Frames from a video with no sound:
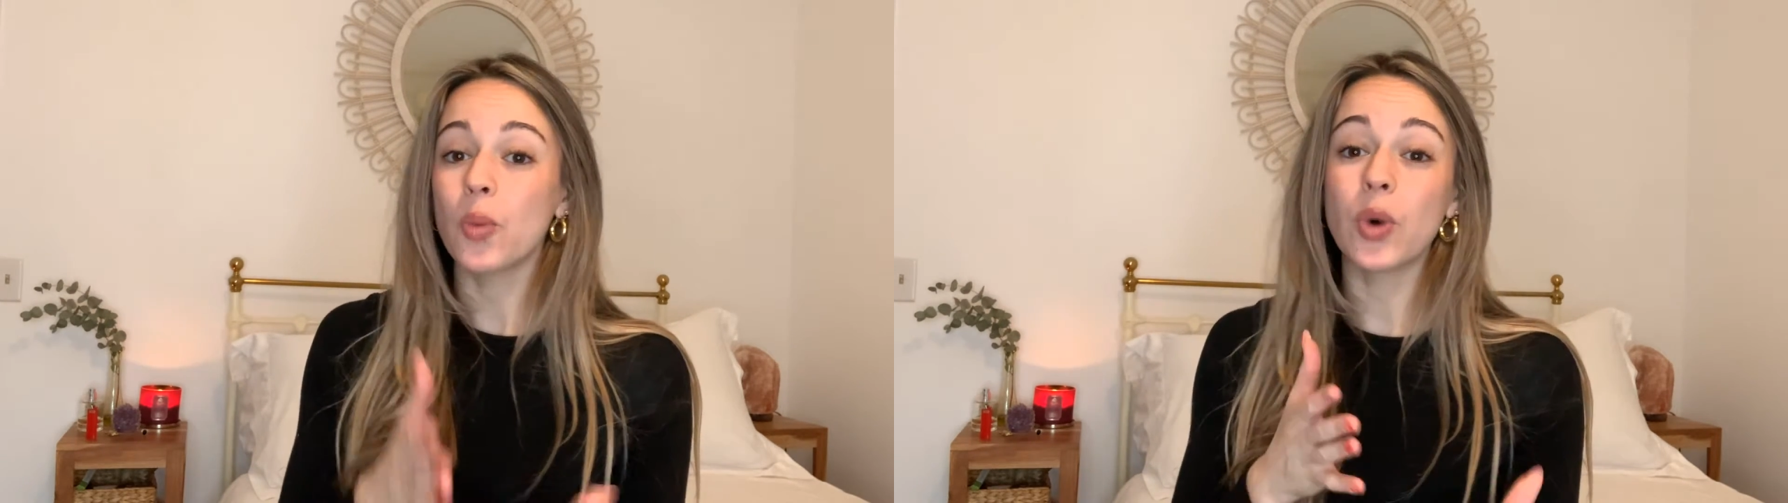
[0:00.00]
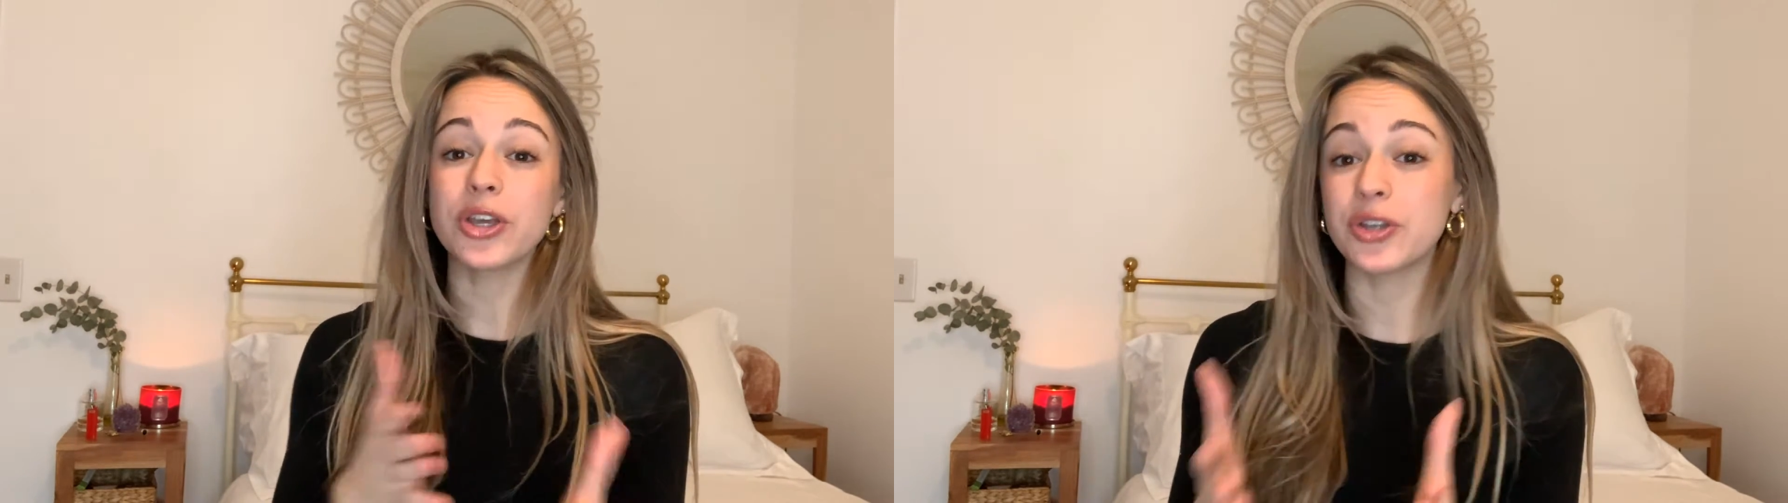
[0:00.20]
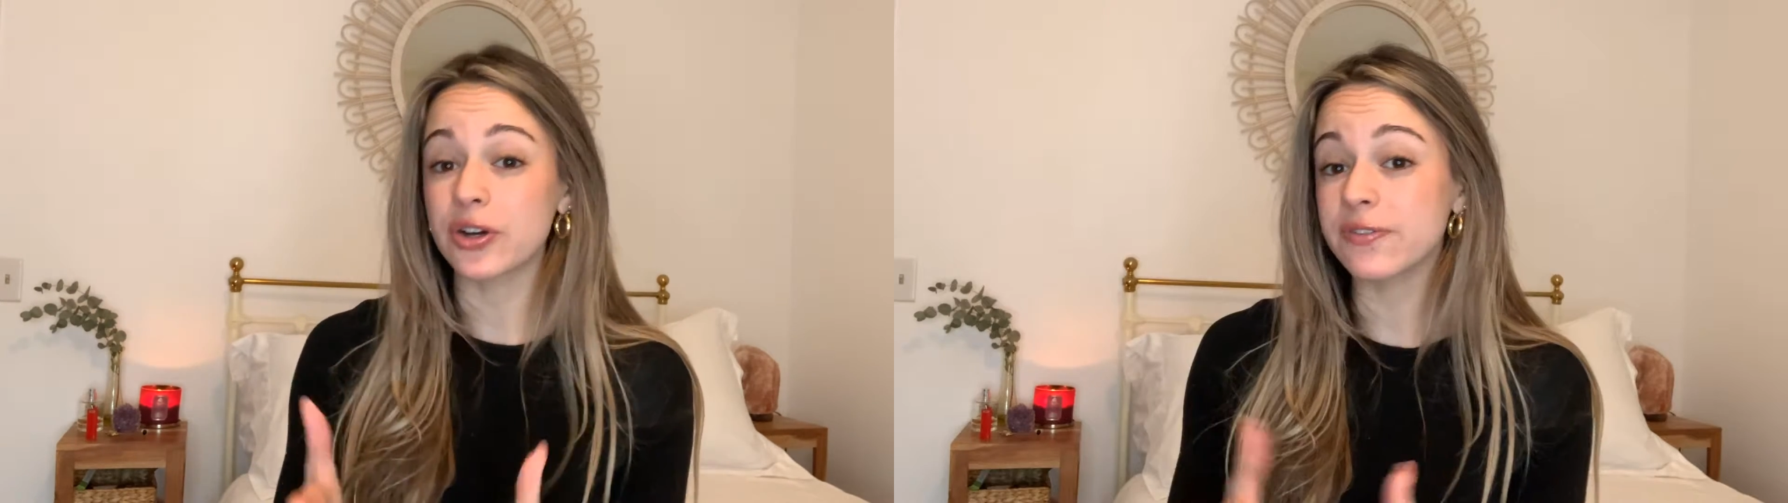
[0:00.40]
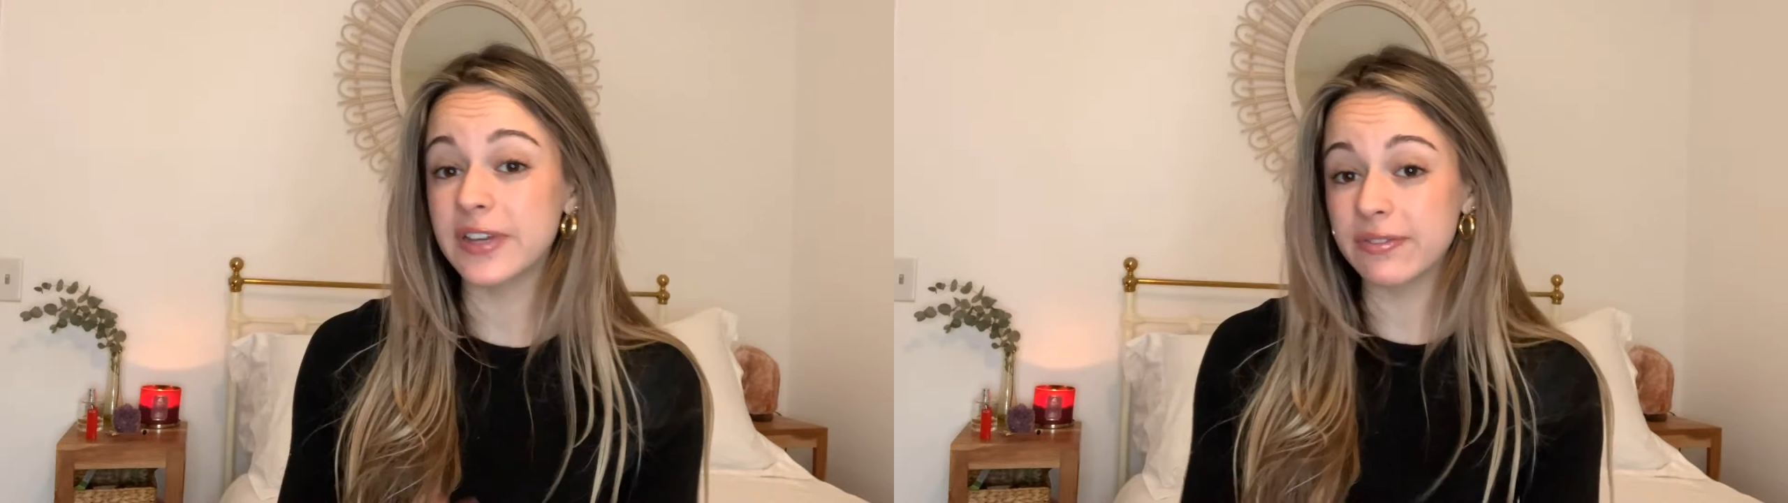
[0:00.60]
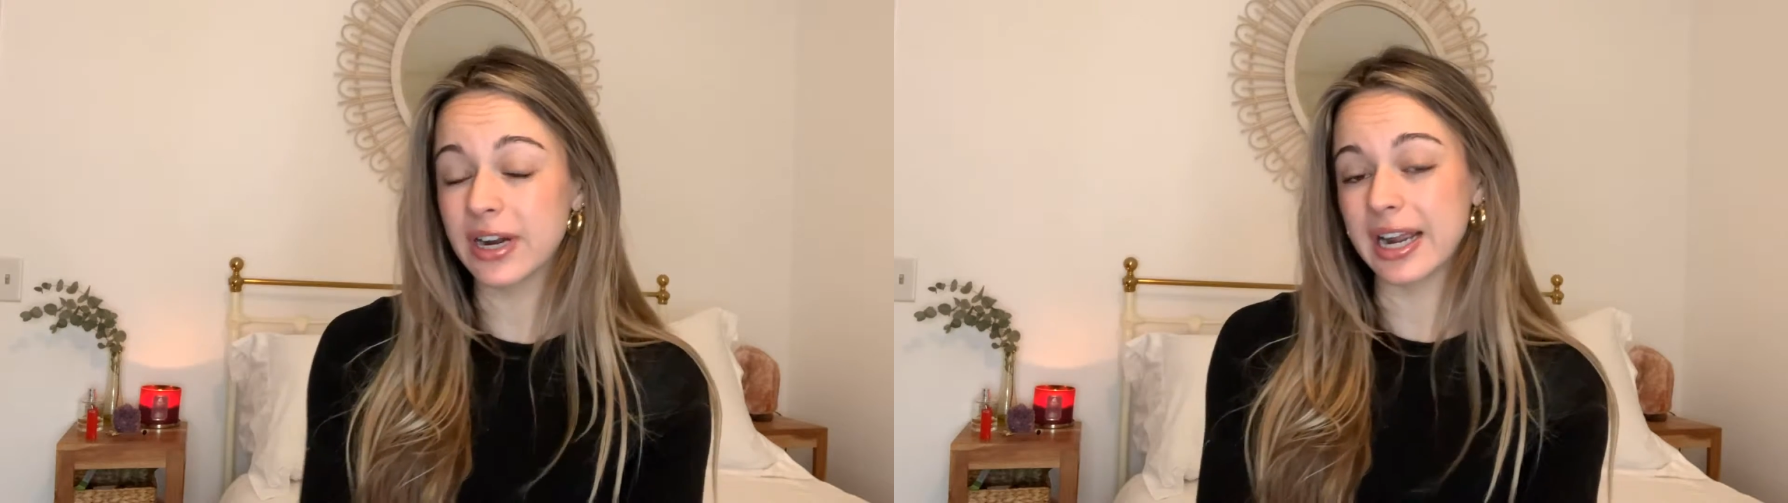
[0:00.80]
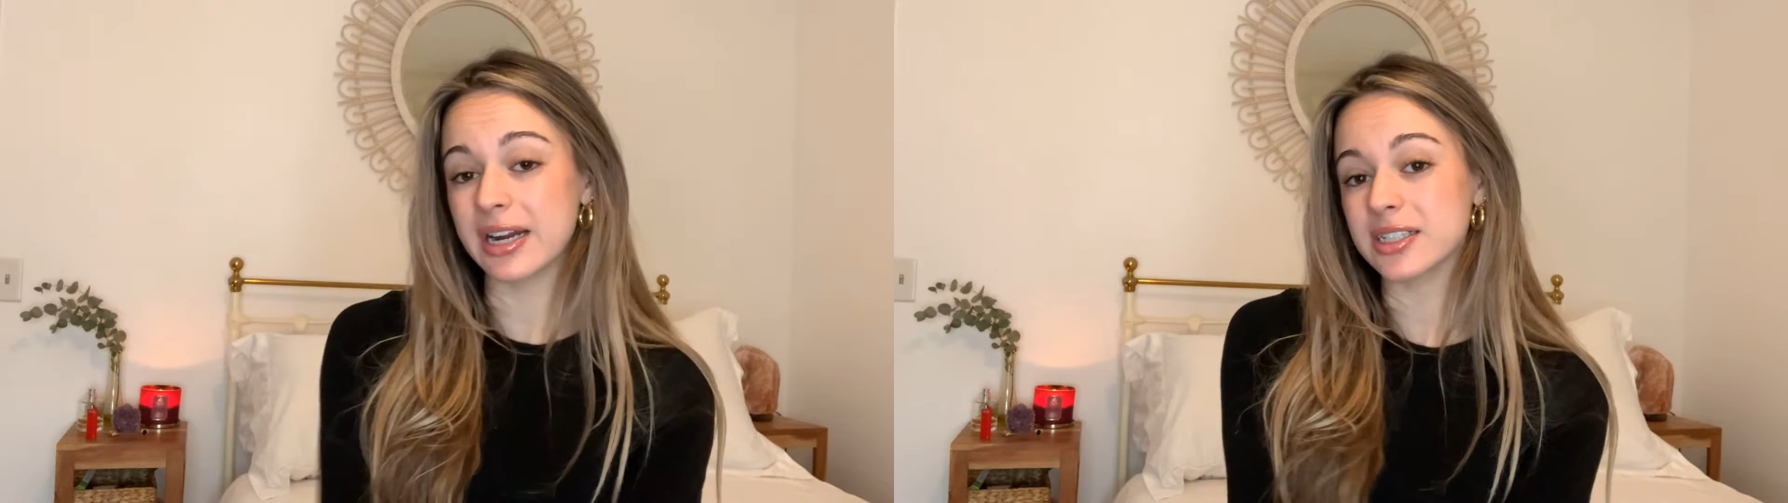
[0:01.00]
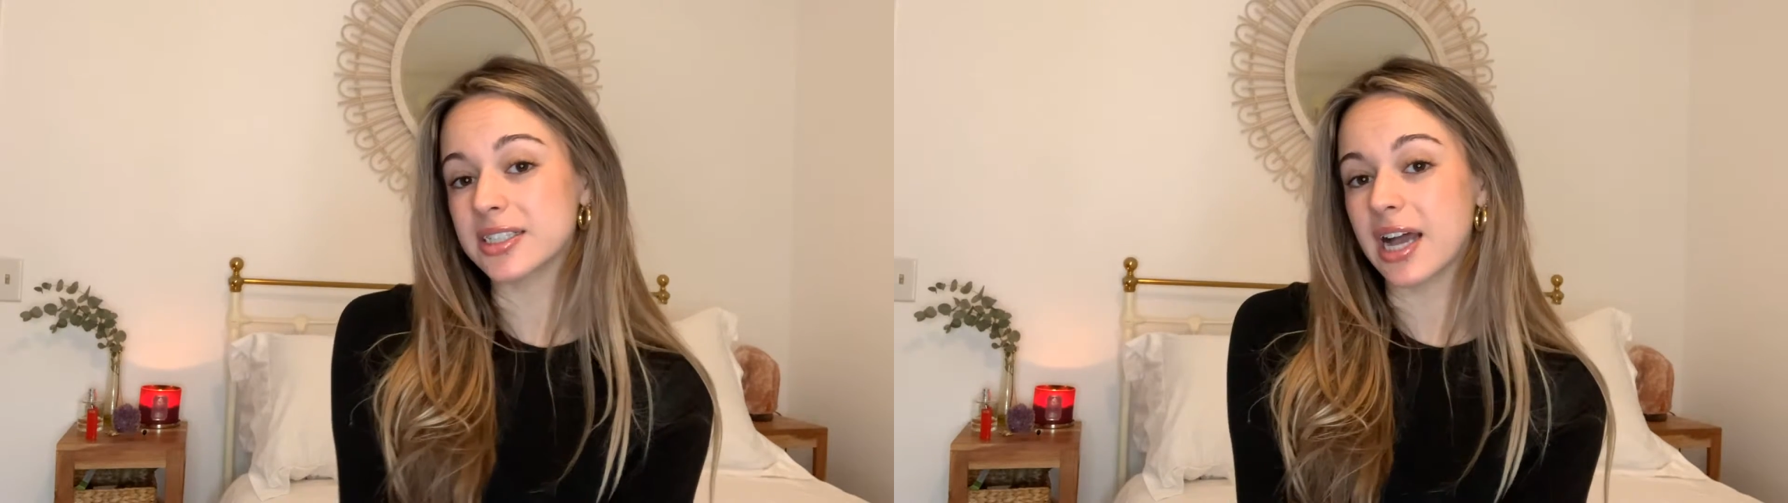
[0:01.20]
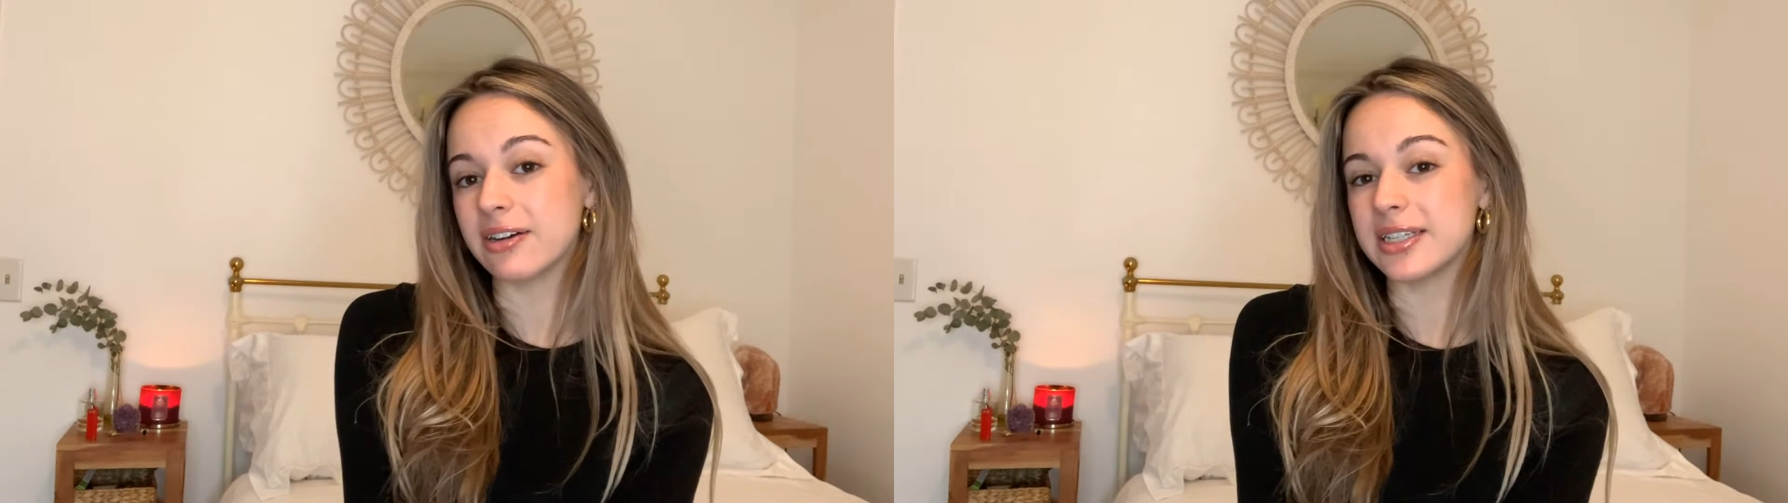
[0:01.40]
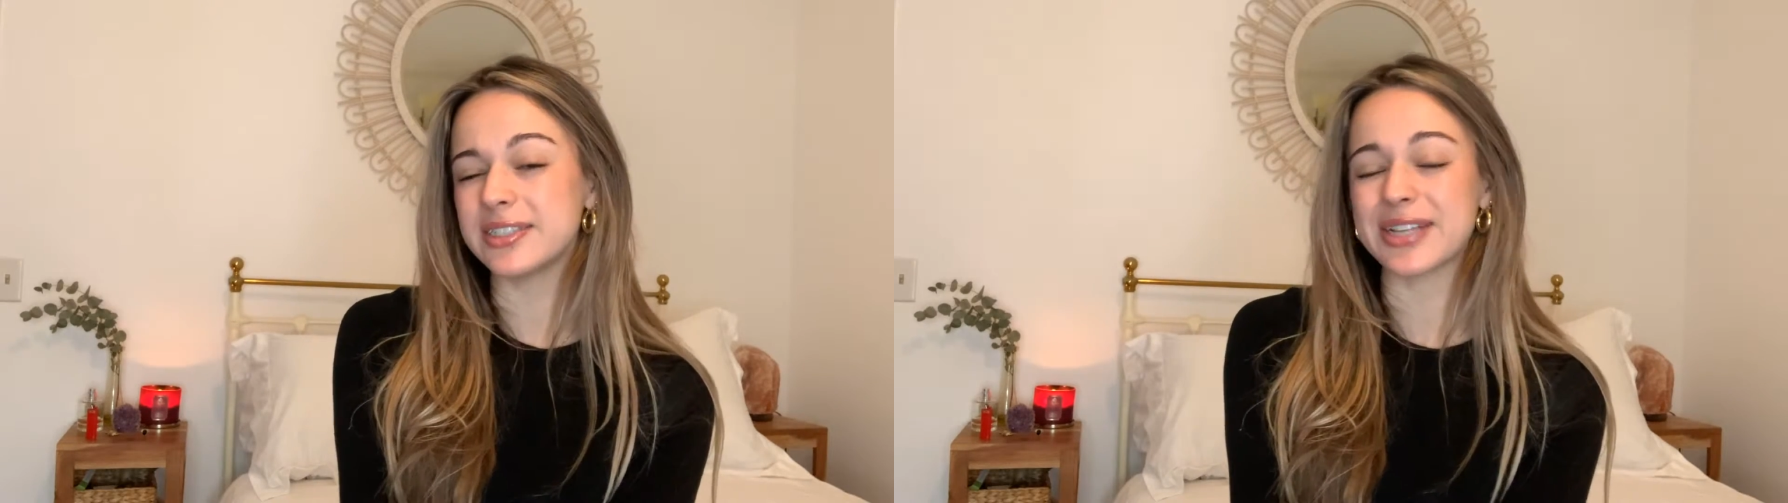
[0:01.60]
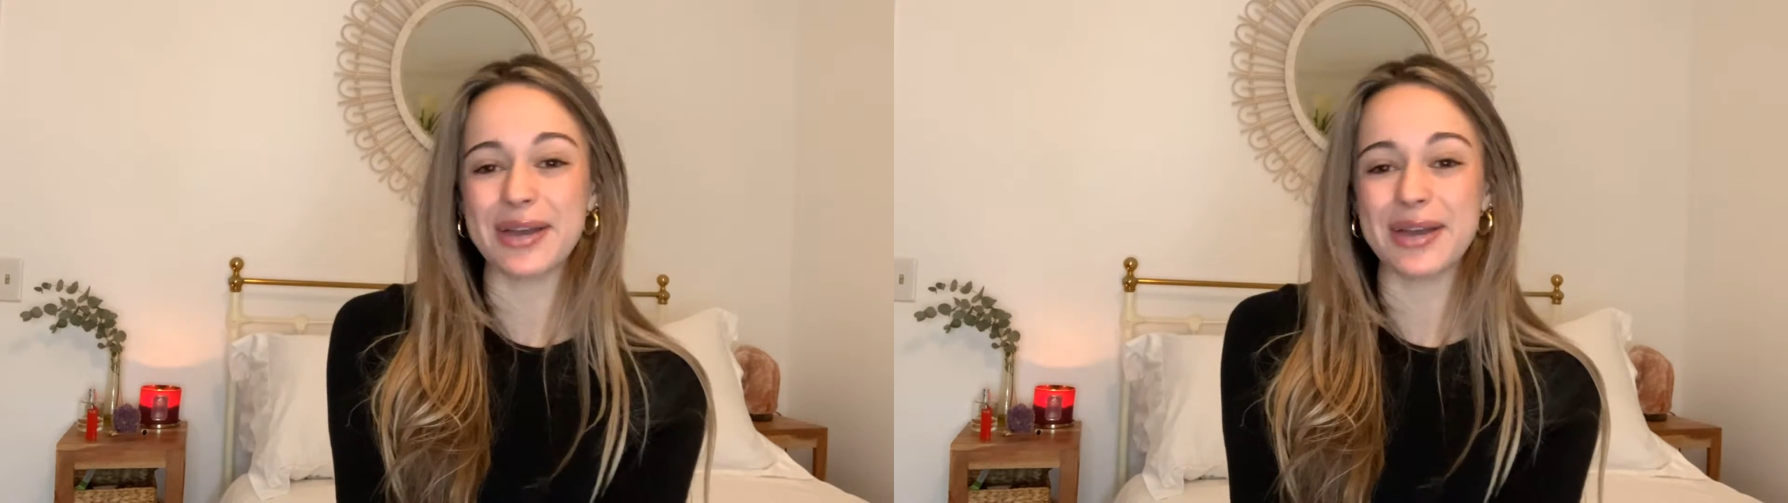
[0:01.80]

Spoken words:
what your favorite hairstyle is.